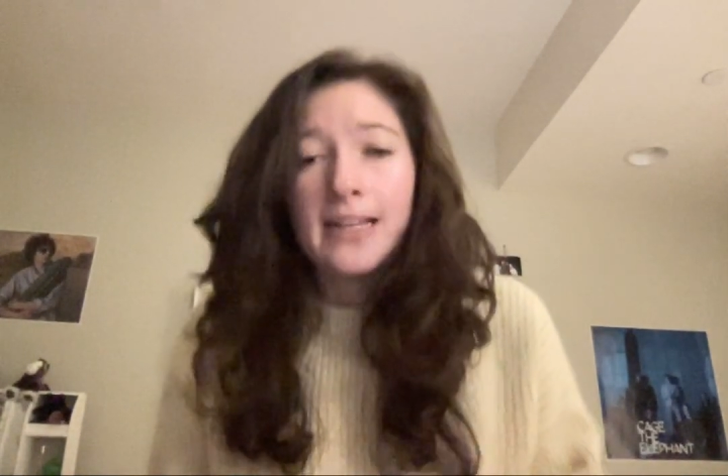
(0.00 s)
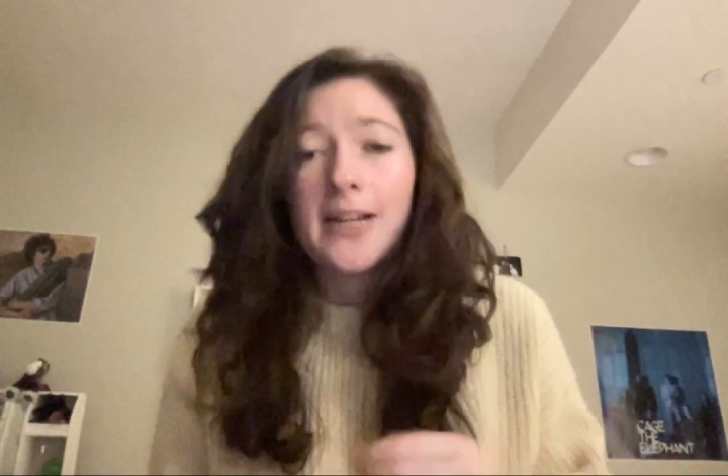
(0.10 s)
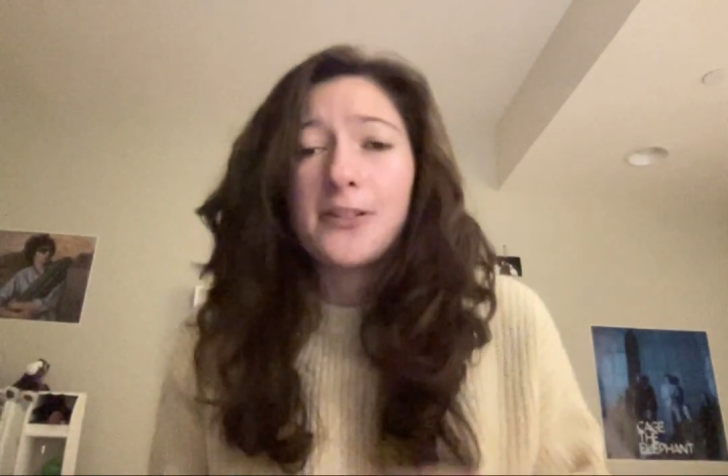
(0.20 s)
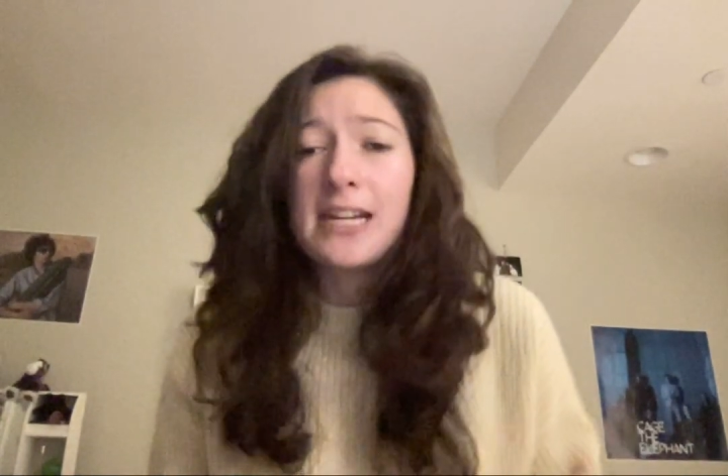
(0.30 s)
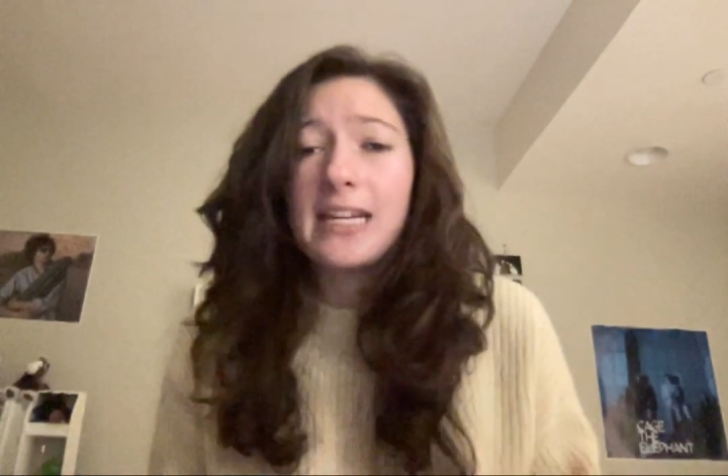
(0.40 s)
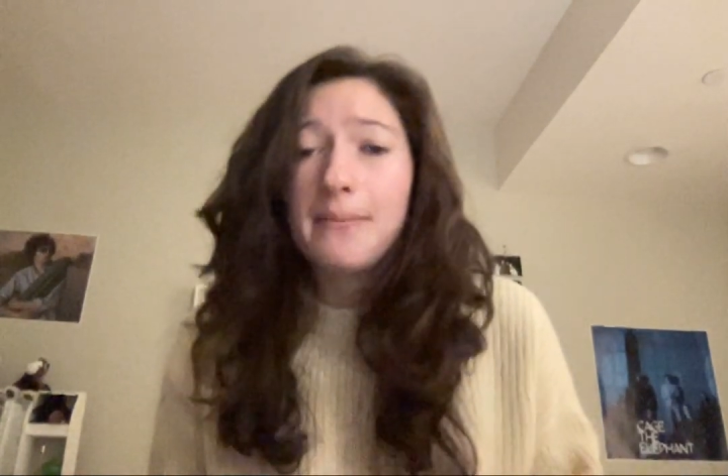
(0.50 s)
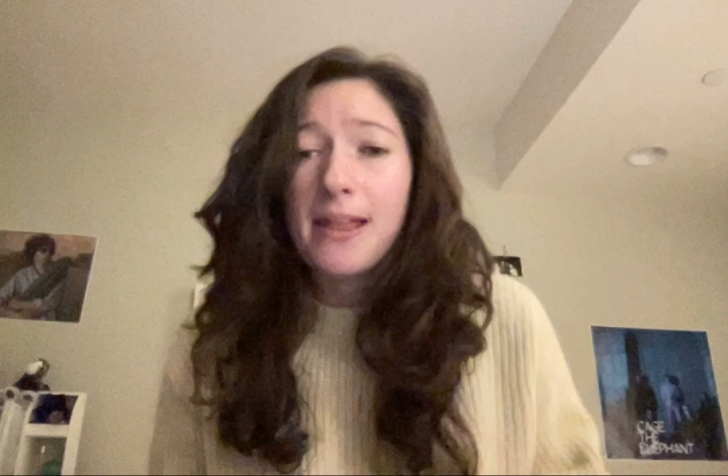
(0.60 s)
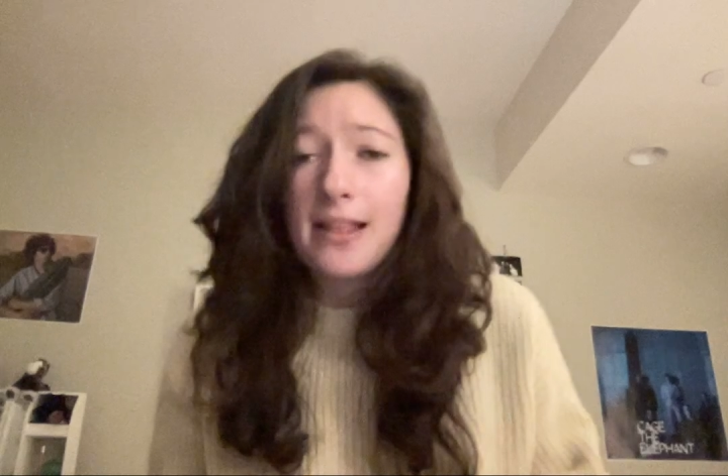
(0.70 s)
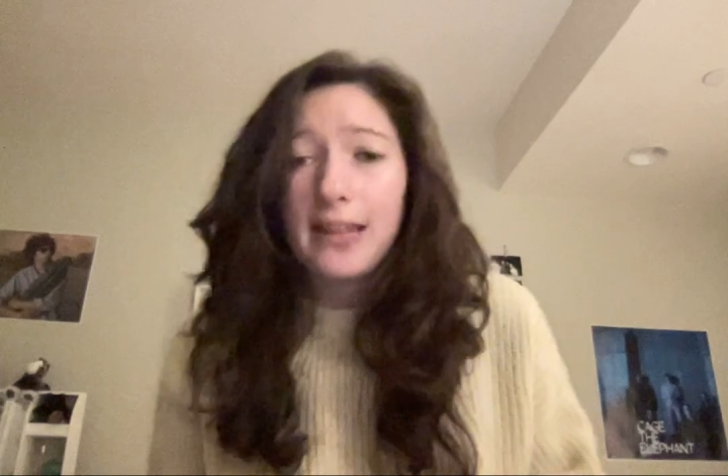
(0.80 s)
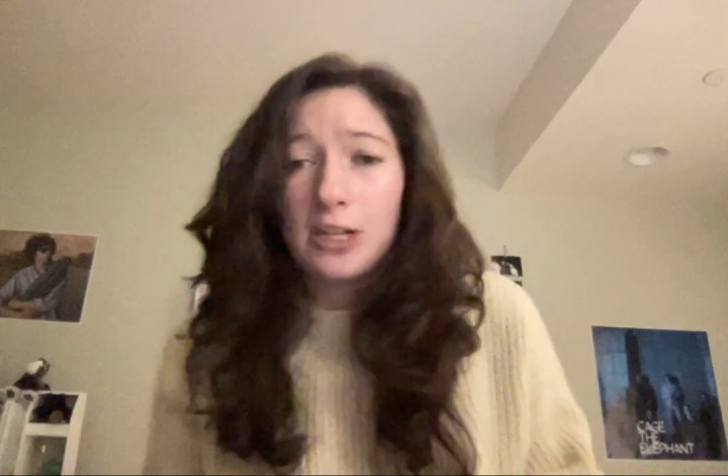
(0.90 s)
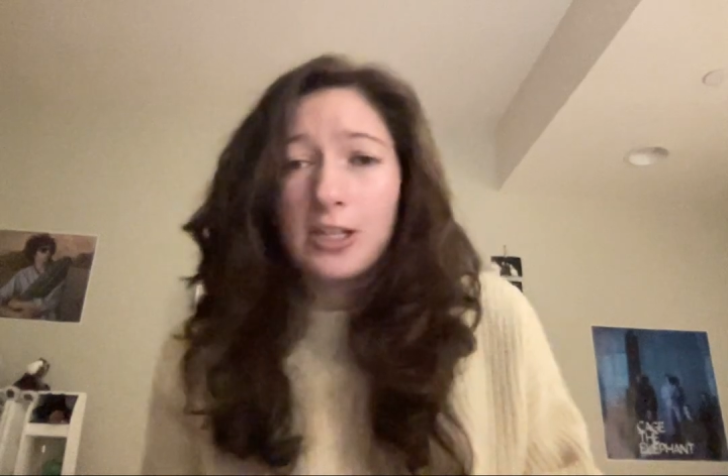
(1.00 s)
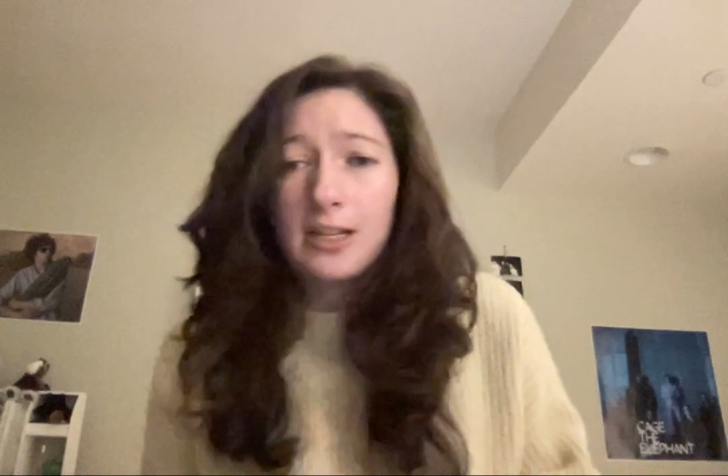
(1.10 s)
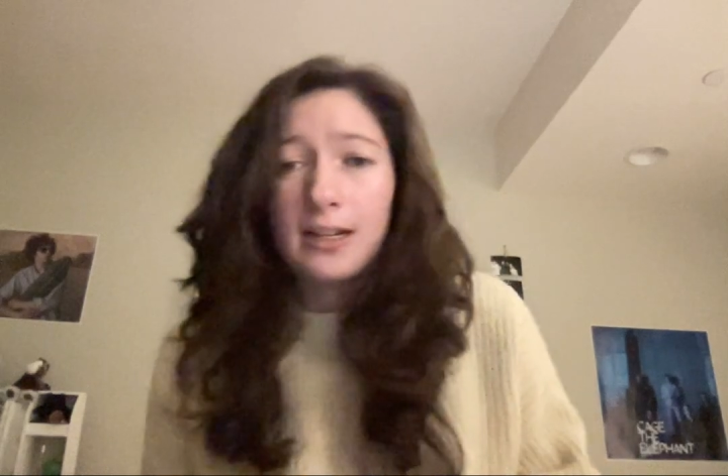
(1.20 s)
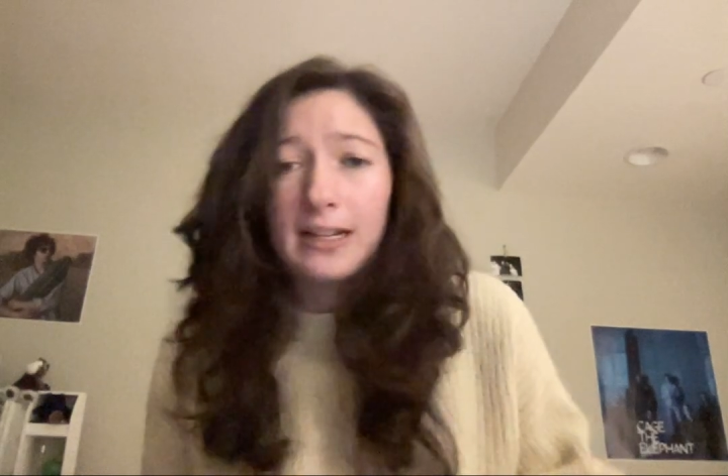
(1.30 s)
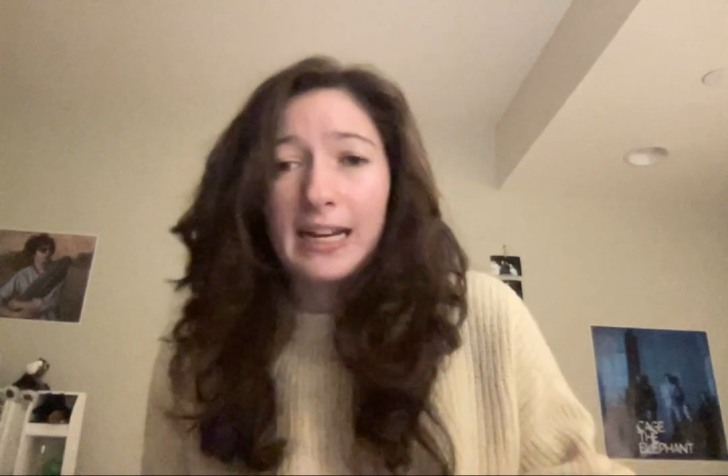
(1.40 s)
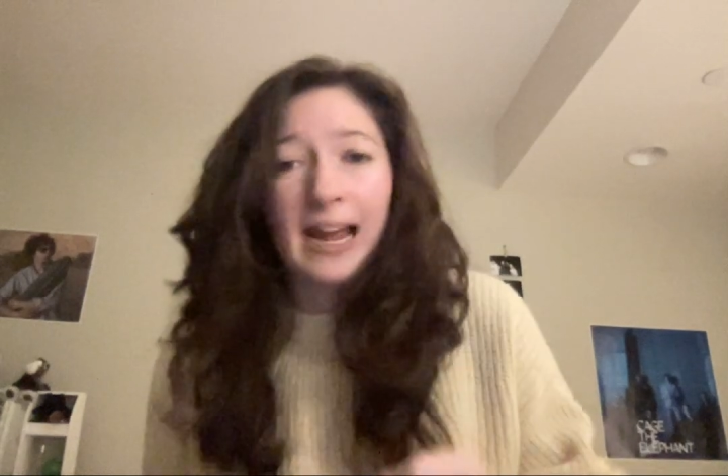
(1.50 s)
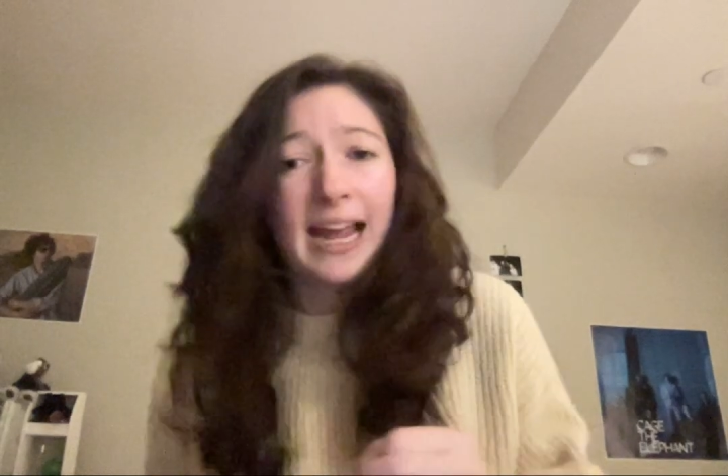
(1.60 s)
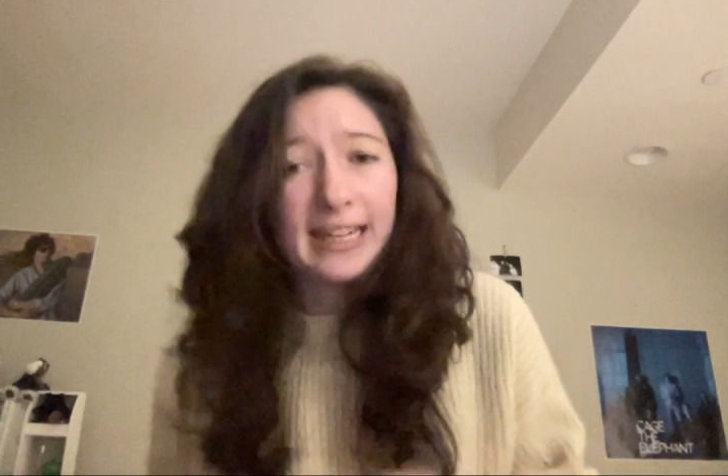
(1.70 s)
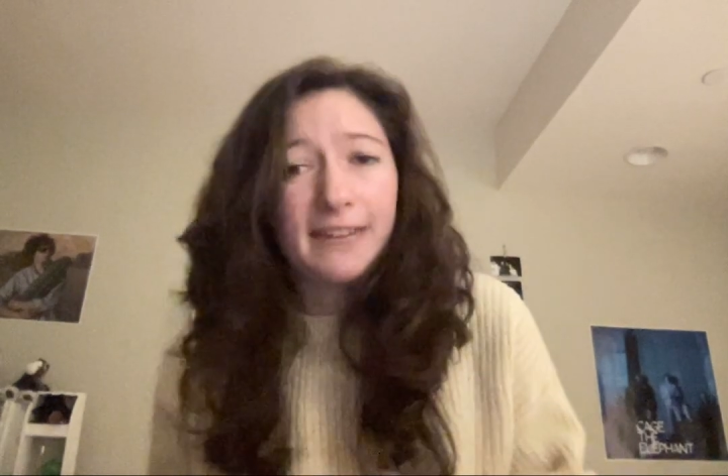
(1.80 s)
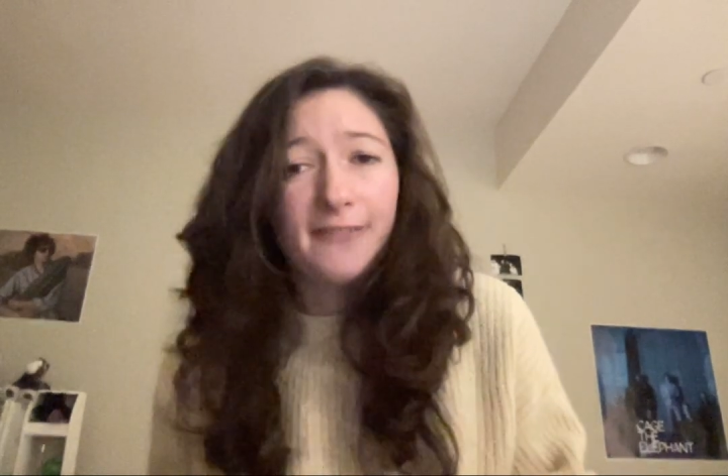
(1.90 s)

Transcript: Now, DNA methylation can highly